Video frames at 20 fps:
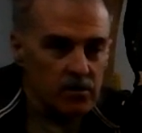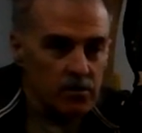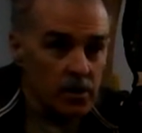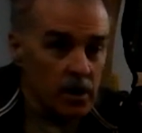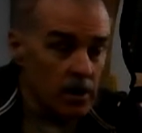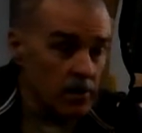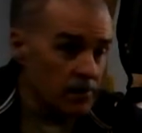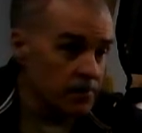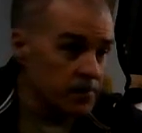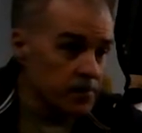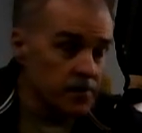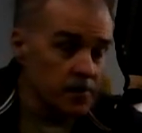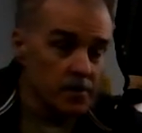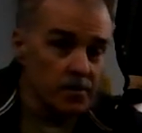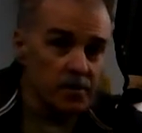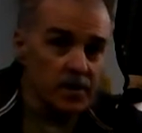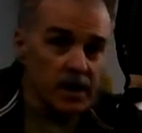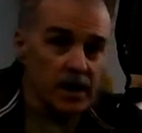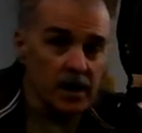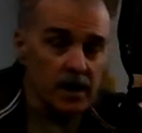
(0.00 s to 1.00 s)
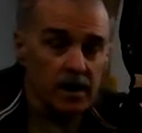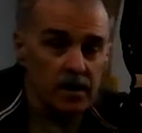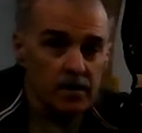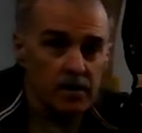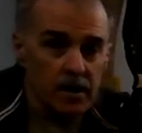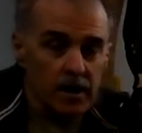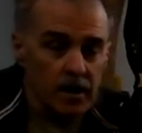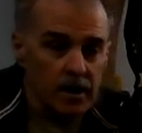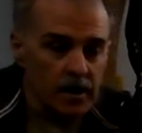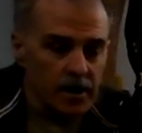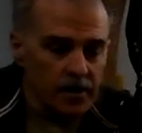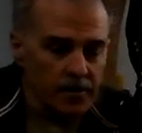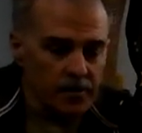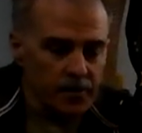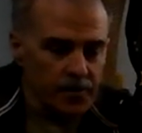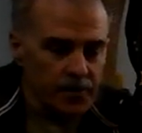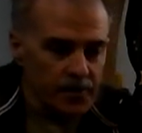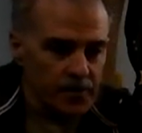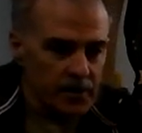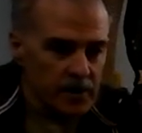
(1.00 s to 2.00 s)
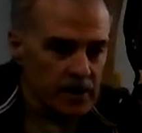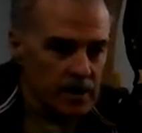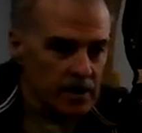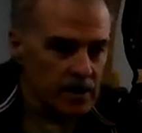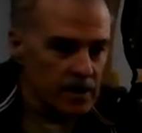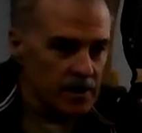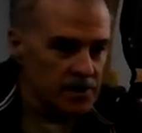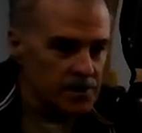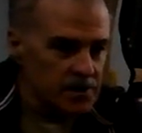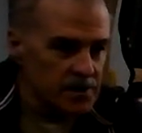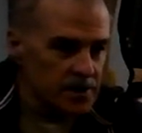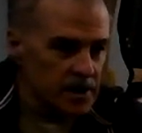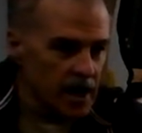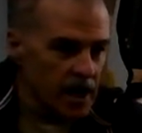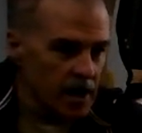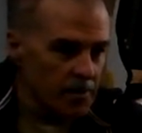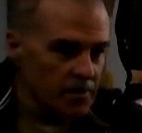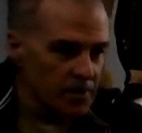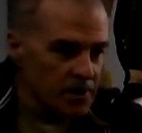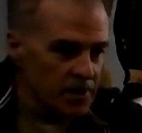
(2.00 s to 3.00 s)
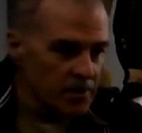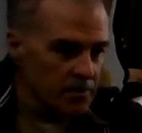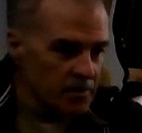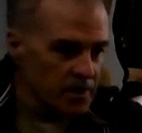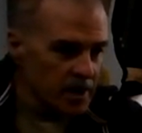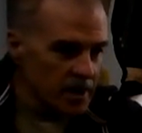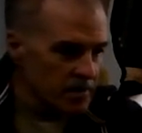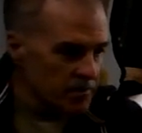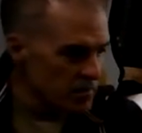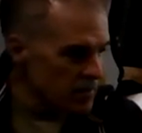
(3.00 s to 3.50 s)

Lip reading: Well, for me, it's happened a bit.